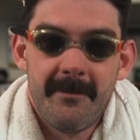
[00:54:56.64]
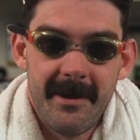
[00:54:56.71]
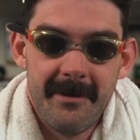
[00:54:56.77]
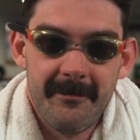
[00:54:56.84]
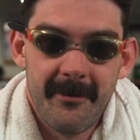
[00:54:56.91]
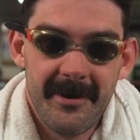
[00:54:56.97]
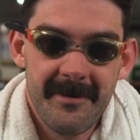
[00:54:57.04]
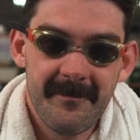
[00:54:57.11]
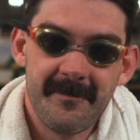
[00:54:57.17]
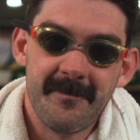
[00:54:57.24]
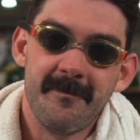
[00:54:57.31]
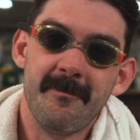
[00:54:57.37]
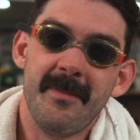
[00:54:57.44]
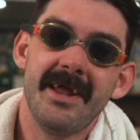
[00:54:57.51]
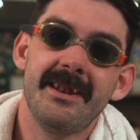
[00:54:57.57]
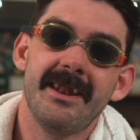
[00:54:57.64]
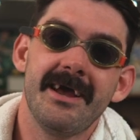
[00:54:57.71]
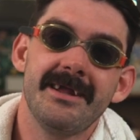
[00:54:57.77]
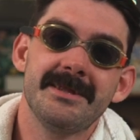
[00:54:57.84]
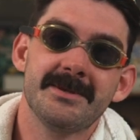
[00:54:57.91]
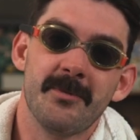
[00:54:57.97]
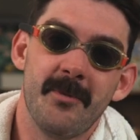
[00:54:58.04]
You can find them at Target, you can
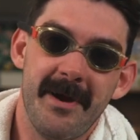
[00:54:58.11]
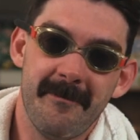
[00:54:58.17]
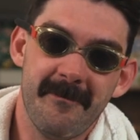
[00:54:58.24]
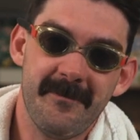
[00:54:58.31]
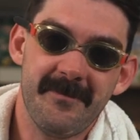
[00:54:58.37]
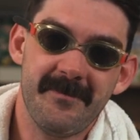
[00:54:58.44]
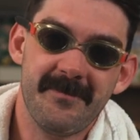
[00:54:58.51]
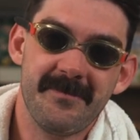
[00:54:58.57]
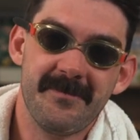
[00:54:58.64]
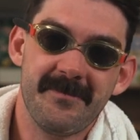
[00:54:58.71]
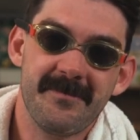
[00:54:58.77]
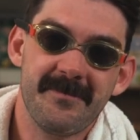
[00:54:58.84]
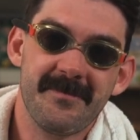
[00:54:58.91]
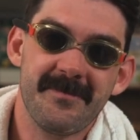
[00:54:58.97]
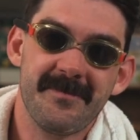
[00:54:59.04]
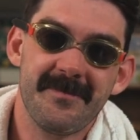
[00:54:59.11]
find them at Walmart,